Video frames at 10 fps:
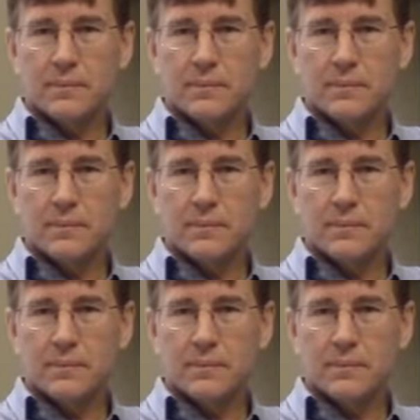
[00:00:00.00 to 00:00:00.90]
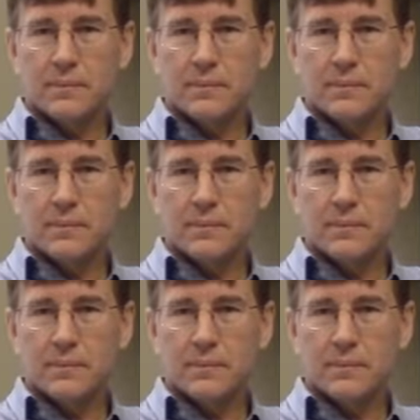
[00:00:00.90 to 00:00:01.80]

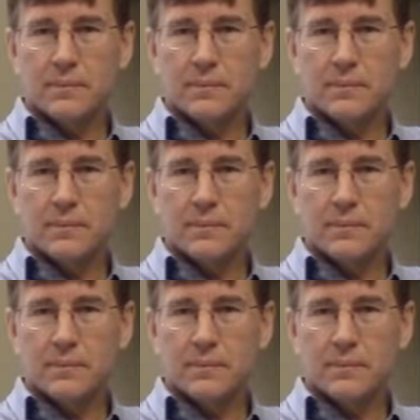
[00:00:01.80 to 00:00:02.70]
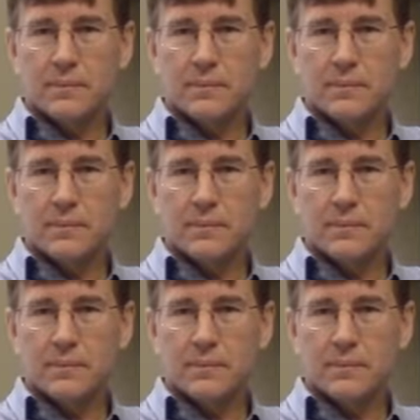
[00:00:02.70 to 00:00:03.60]

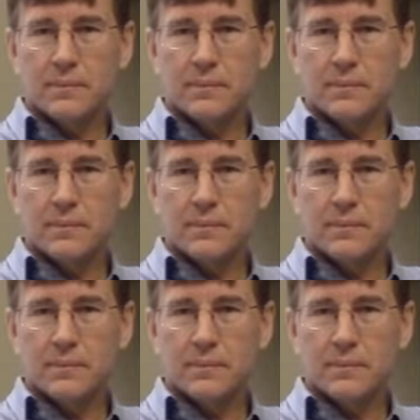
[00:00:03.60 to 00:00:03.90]
This is a still picture; no speech is visible.